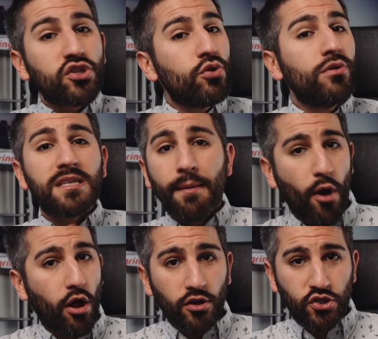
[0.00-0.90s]
soon as I
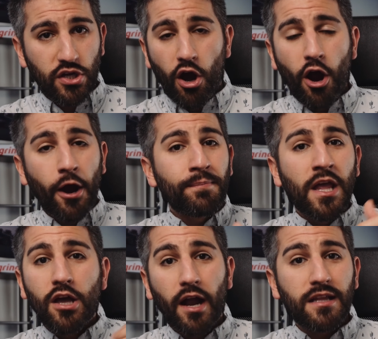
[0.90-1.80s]
polished the car,
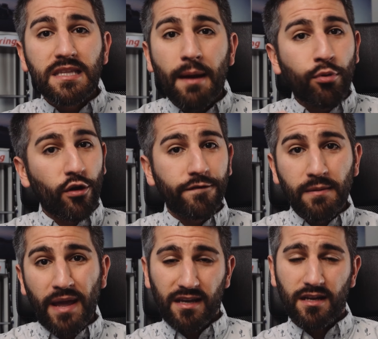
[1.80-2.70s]
got it to that
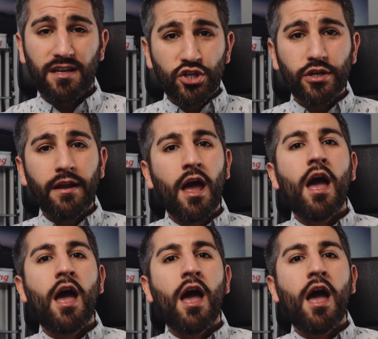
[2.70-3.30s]
perfect paint condition,